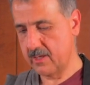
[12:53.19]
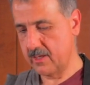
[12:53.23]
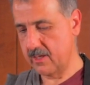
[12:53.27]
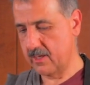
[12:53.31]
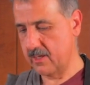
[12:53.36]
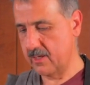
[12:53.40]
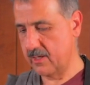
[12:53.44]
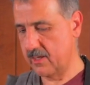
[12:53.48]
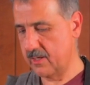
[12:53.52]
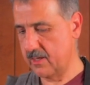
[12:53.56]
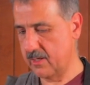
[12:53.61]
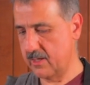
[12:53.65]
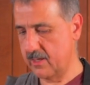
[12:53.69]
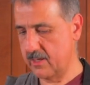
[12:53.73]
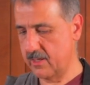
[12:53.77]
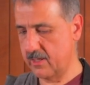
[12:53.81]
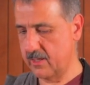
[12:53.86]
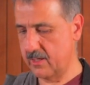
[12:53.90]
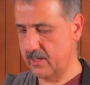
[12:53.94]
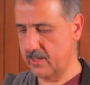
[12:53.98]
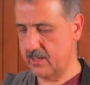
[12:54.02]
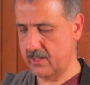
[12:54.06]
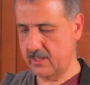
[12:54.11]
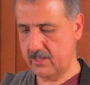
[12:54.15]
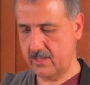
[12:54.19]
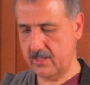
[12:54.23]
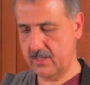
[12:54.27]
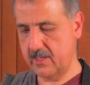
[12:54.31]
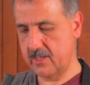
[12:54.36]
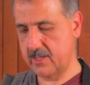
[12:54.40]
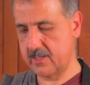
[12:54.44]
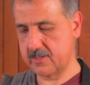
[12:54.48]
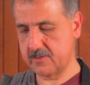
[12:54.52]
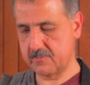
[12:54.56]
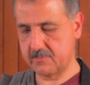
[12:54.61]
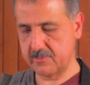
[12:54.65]

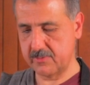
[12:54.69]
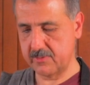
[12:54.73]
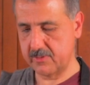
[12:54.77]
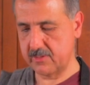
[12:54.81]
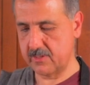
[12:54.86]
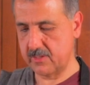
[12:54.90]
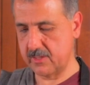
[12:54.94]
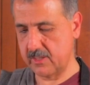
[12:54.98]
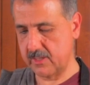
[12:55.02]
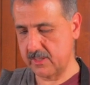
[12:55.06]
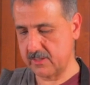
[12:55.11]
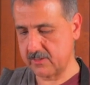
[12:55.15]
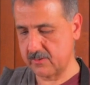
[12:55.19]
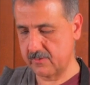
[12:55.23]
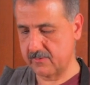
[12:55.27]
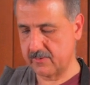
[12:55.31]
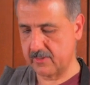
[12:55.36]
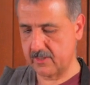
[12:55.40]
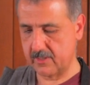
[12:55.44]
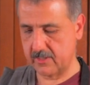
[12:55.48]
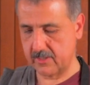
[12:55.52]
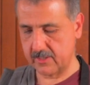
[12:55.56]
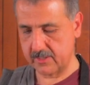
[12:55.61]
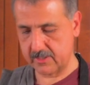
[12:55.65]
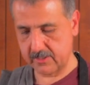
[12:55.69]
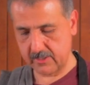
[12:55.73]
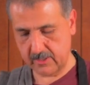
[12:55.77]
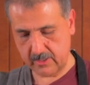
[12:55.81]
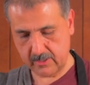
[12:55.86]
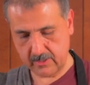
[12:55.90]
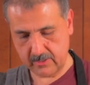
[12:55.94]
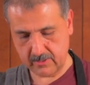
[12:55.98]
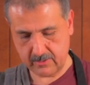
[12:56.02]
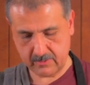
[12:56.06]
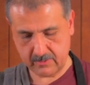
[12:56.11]
Let's put these over on this side.